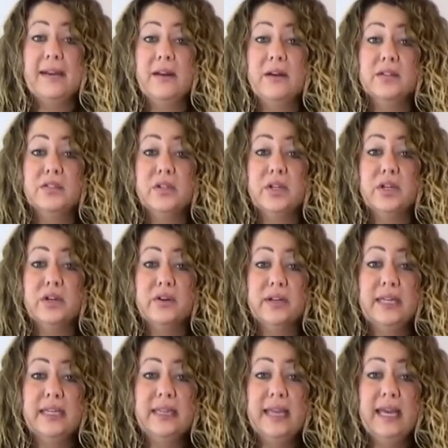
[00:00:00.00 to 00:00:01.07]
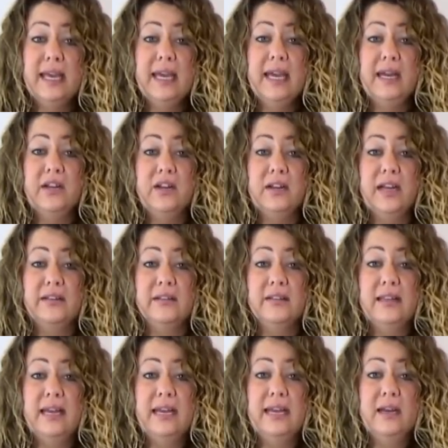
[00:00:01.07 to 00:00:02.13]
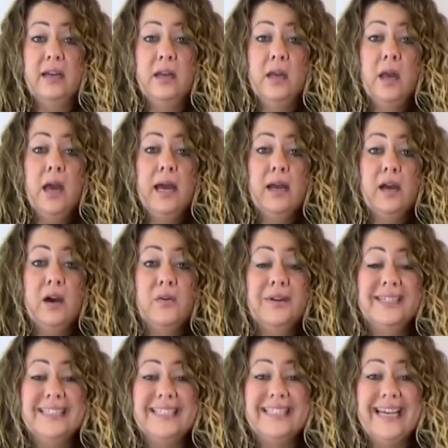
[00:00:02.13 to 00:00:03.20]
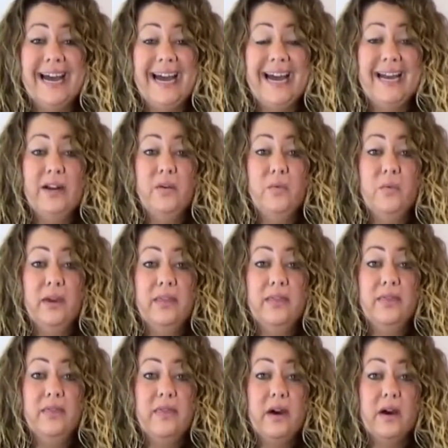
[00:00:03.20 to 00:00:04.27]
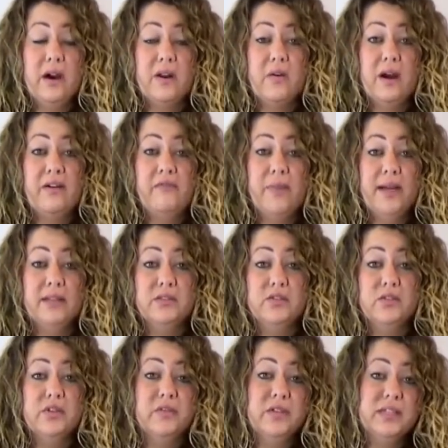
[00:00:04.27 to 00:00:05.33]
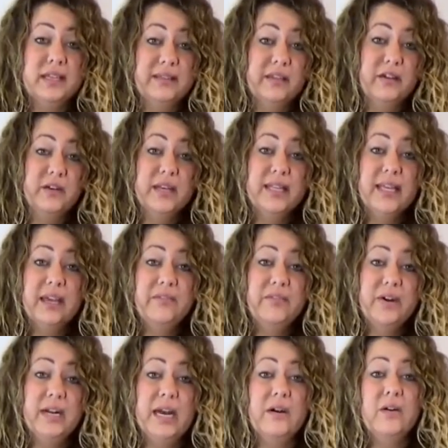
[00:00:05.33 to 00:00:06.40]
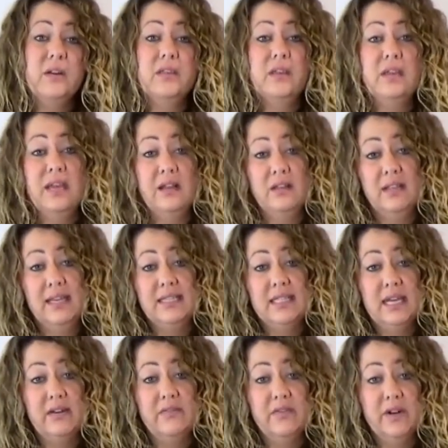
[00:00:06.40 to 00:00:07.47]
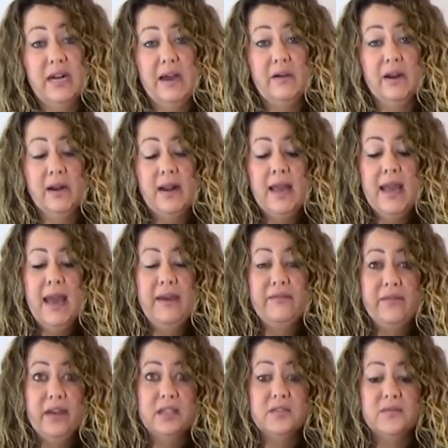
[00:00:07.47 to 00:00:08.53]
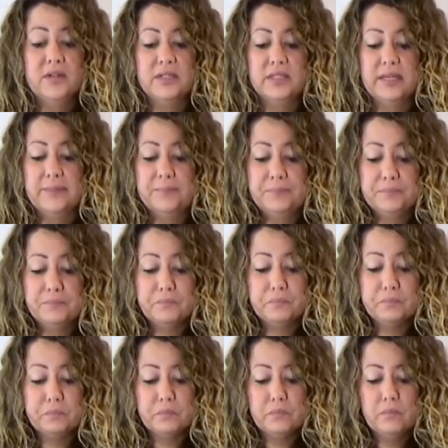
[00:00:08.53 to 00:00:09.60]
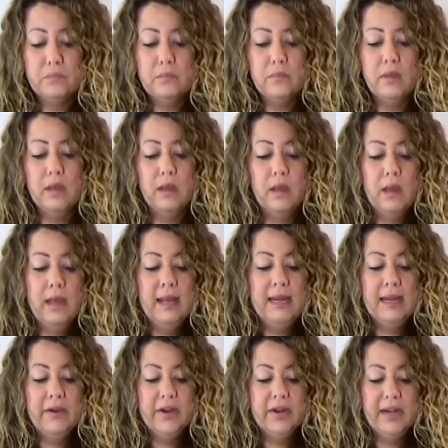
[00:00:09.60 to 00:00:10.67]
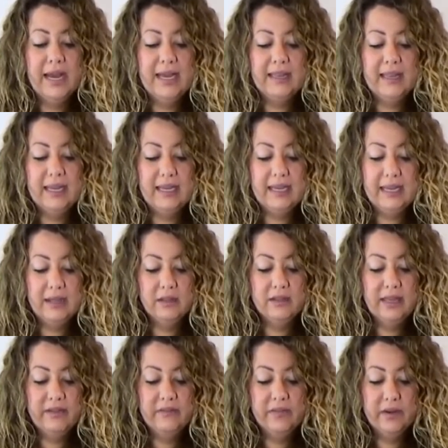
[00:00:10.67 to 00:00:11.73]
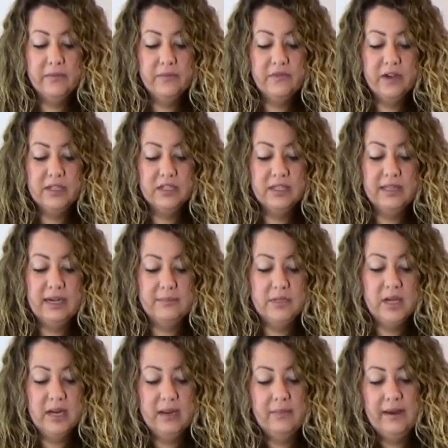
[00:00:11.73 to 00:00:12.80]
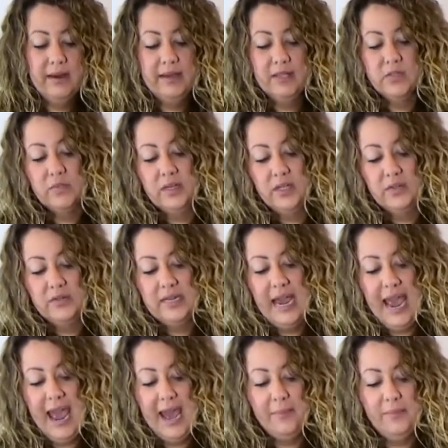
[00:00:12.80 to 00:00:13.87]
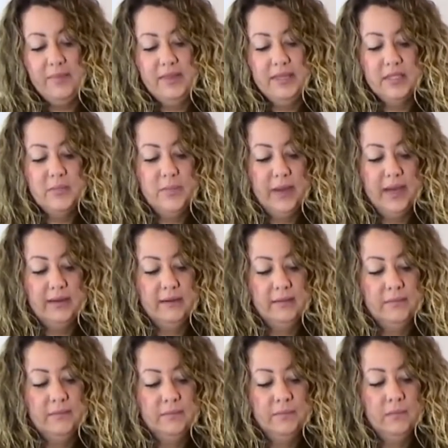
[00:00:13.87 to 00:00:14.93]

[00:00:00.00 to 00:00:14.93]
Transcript: And also your green light and your yellow light coincide with the auto off button. So if you set the green light for an hour, the yellow light's on for an hour and vice versa. Now your night light, yellow light function that I'm talking about is when you tap this button,